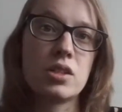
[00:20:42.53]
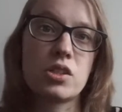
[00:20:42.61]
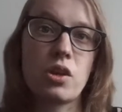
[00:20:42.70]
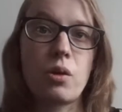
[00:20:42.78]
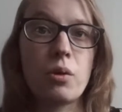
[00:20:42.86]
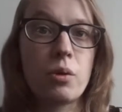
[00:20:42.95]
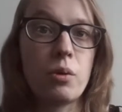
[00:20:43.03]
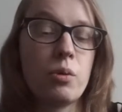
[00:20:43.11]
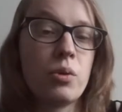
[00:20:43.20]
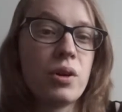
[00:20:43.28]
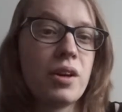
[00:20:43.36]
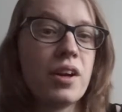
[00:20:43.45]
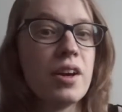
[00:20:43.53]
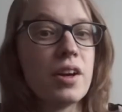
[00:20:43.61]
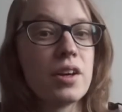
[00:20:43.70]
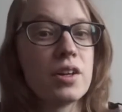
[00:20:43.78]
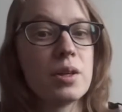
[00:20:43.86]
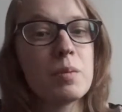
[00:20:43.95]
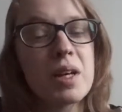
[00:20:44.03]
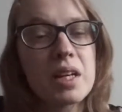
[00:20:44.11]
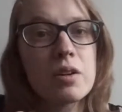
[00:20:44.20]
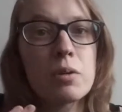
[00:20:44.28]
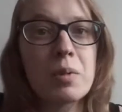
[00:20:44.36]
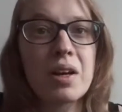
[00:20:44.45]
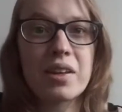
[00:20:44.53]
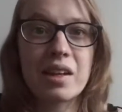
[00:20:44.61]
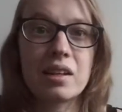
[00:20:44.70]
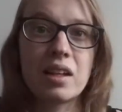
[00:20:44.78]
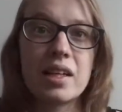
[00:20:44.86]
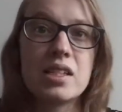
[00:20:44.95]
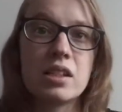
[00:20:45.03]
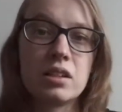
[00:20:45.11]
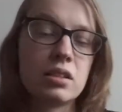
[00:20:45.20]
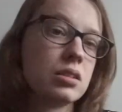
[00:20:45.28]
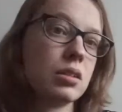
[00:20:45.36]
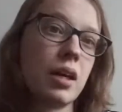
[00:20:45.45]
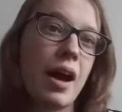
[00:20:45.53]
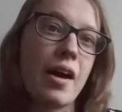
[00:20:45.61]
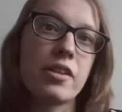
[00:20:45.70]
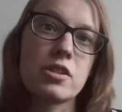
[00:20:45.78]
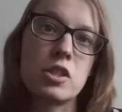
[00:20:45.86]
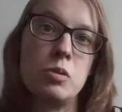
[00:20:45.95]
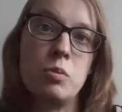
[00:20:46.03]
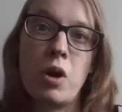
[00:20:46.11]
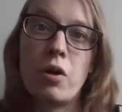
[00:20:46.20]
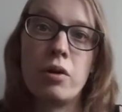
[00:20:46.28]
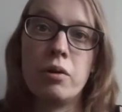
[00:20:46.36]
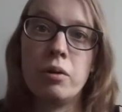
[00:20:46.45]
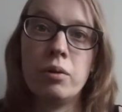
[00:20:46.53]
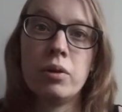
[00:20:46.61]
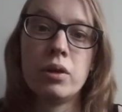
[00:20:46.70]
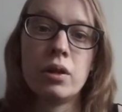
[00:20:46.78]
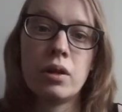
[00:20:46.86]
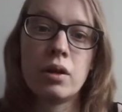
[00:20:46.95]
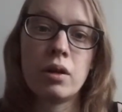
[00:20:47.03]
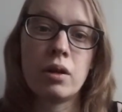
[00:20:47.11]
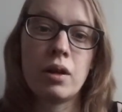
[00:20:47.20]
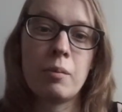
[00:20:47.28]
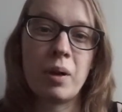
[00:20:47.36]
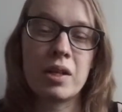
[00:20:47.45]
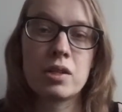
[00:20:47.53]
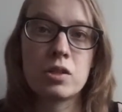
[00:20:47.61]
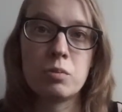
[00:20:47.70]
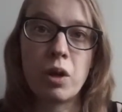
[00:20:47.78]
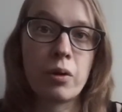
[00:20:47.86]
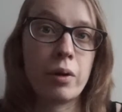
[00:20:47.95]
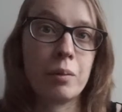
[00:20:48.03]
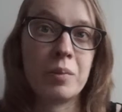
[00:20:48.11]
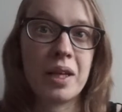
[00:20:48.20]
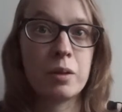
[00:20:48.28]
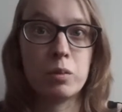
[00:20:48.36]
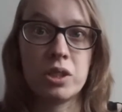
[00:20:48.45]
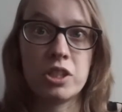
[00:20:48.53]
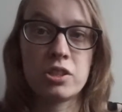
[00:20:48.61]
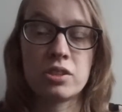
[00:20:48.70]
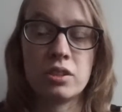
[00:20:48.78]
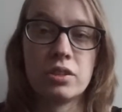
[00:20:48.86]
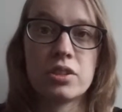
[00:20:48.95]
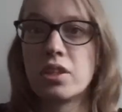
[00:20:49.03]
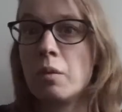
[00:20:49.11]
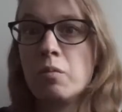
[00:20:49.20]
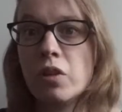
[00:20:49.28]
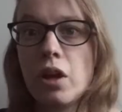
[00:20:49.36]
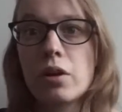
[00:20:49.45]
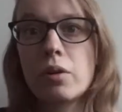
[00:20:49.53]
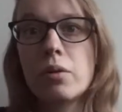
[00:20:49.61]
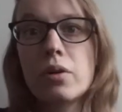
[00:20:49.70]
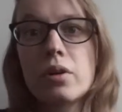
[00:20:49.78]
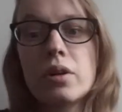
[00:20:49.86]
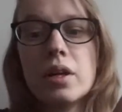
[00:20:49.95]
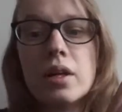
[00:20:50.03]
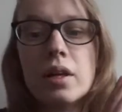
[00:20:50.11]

So you might hear about that later, either tomorrow in my tomorrow update, which is still the same vlog, or